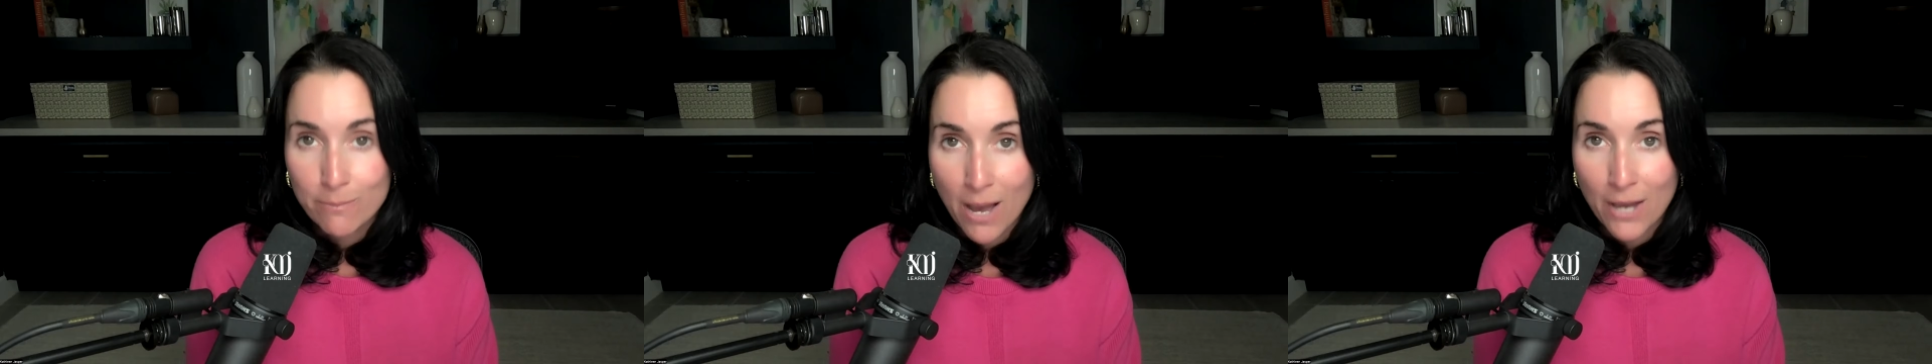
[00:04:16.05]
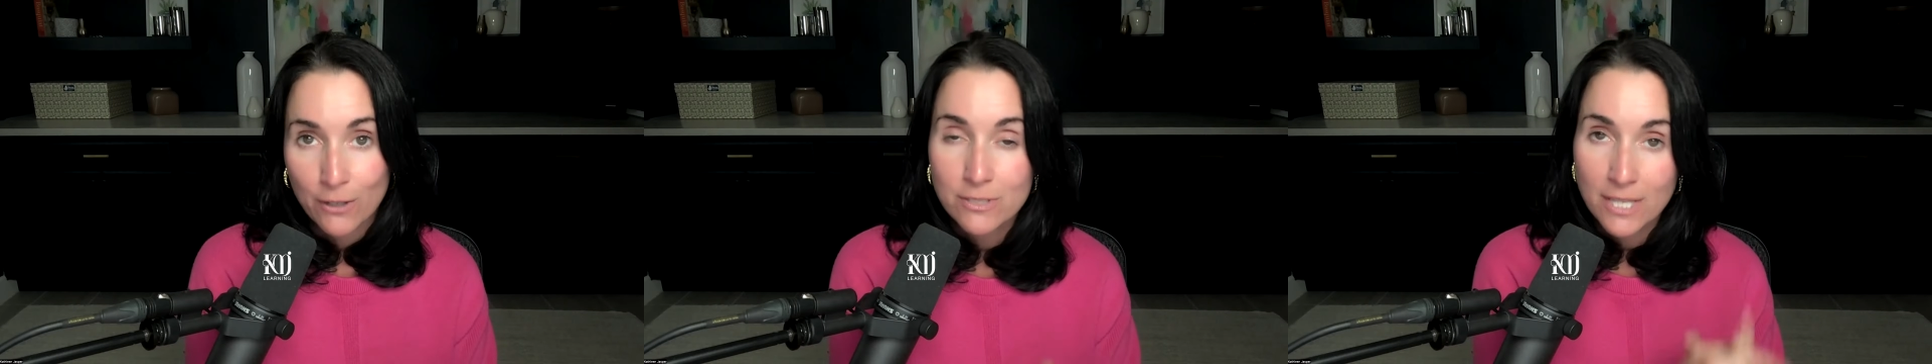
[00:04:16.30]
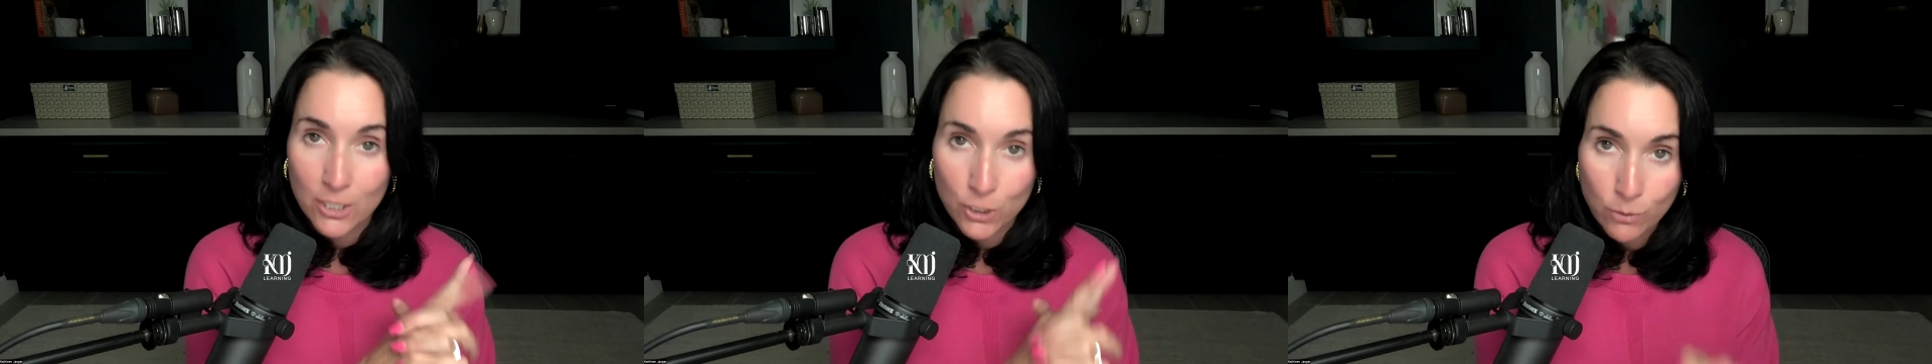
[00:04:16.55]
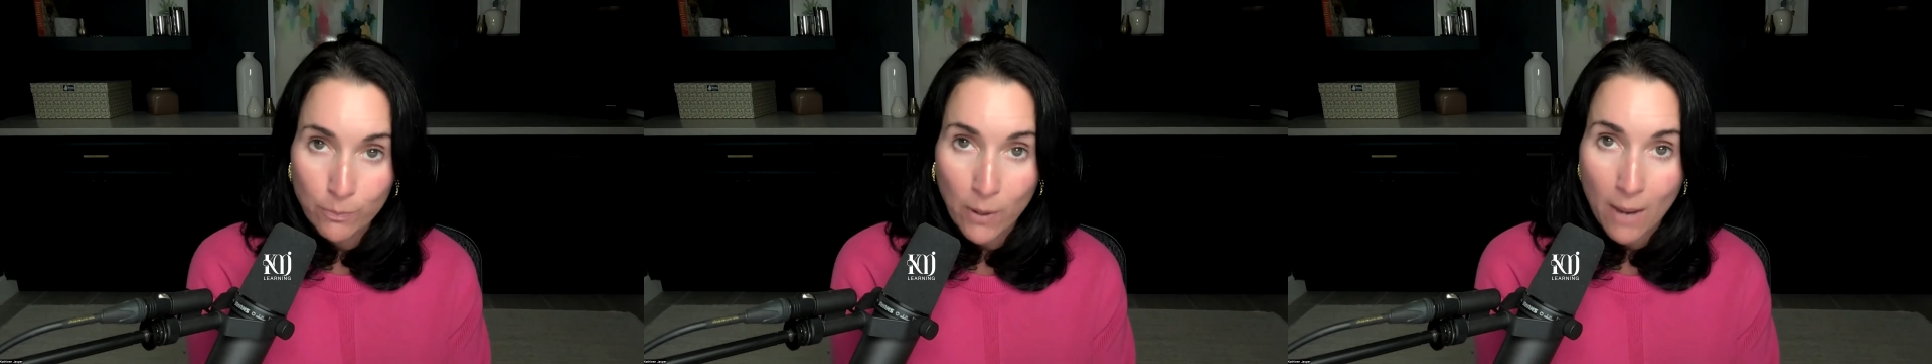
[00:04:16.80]
models that
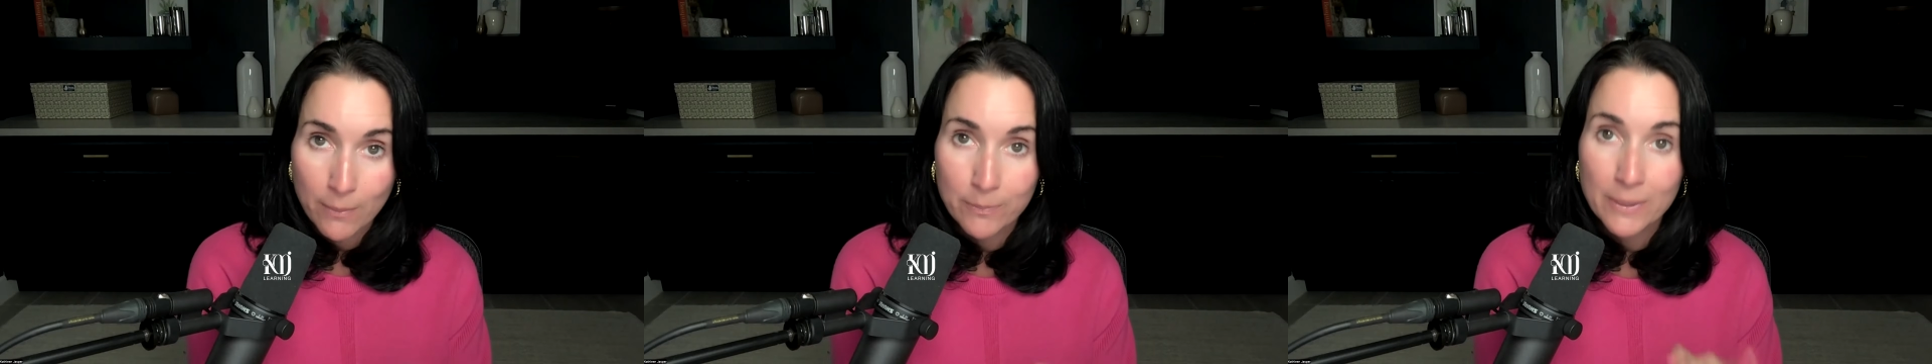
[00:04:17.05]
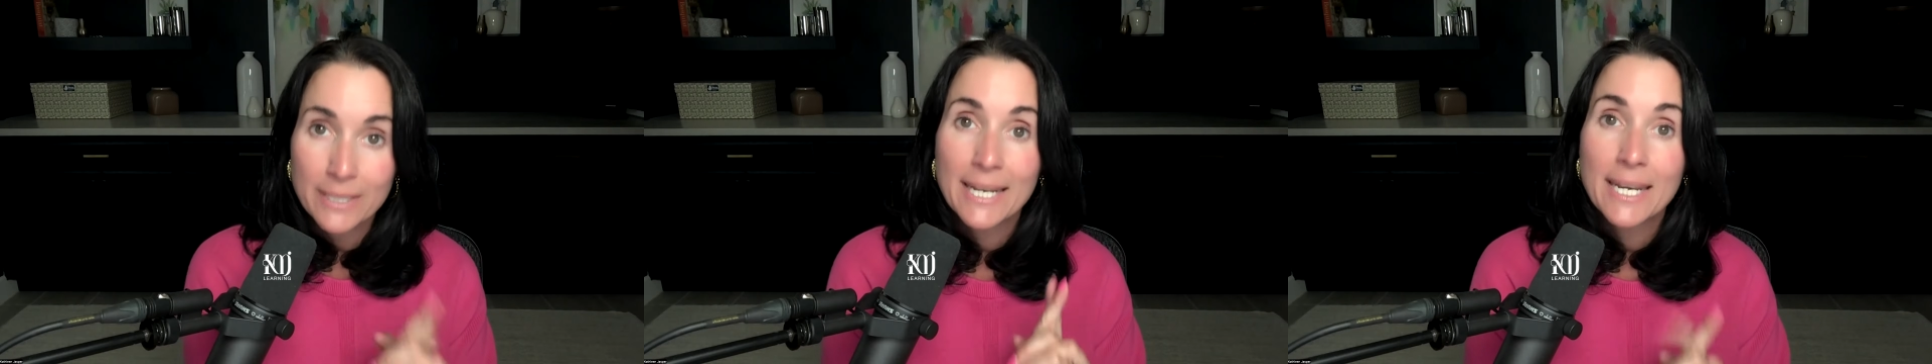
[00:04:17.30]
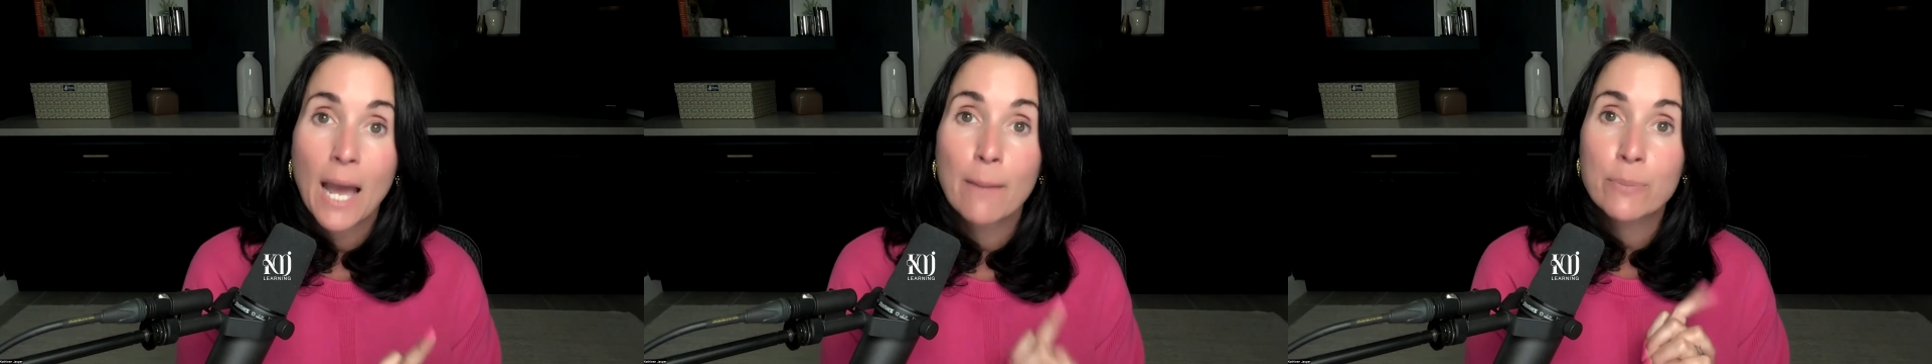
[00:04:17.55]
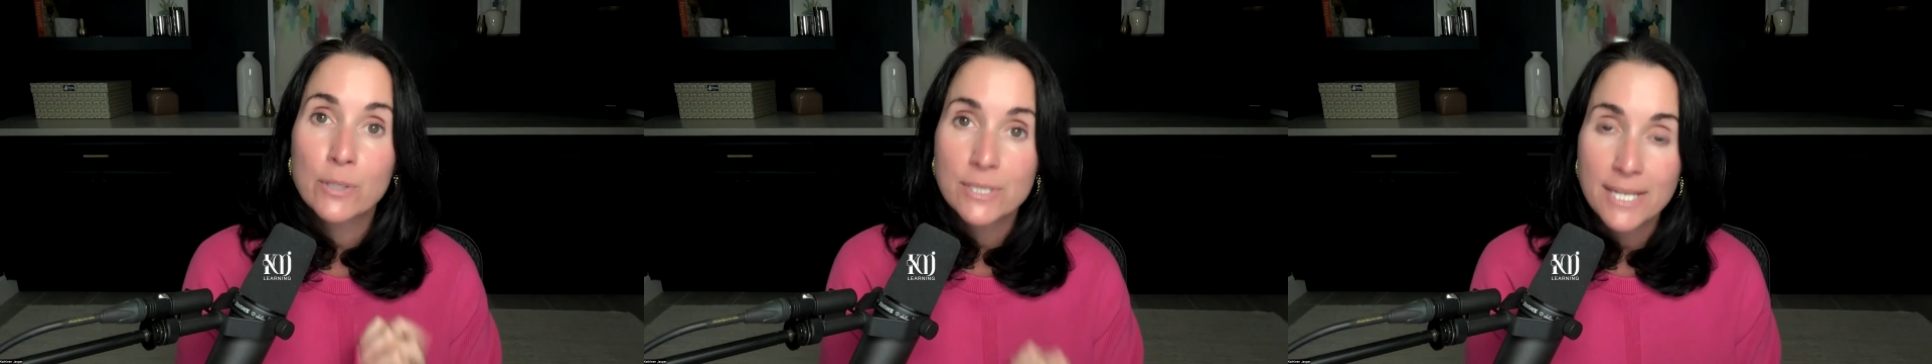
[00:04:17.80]
you probably
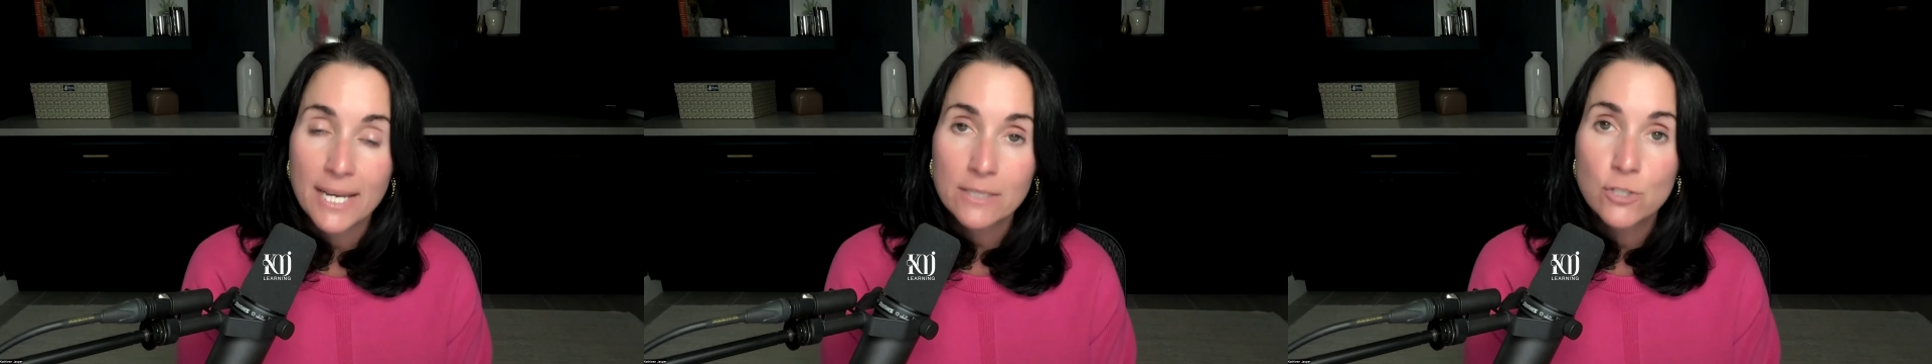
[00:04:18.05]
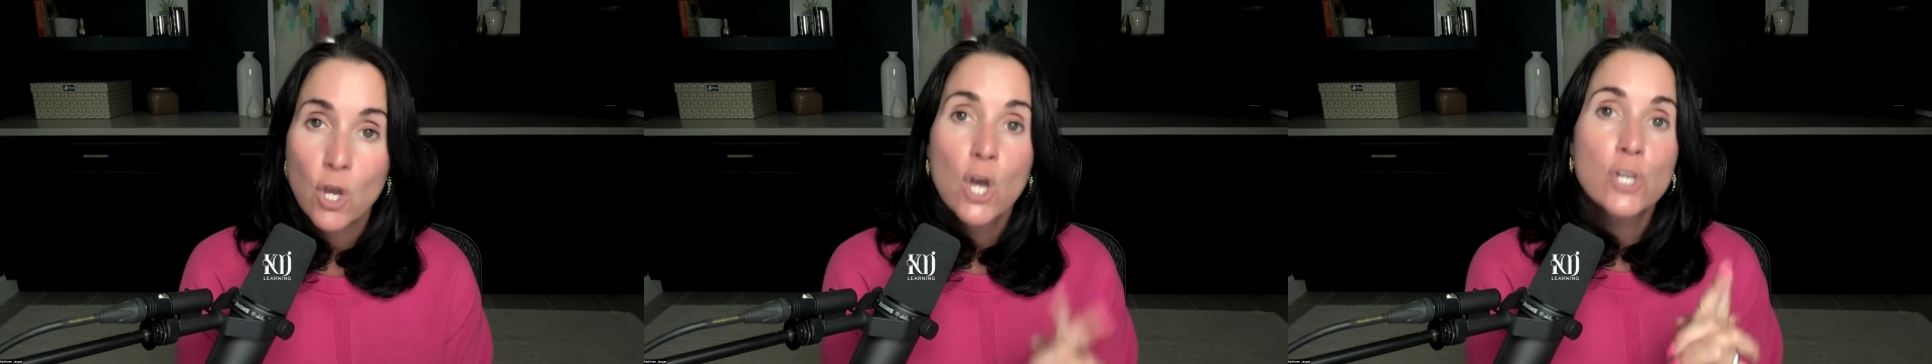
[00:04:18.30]
cannot predict.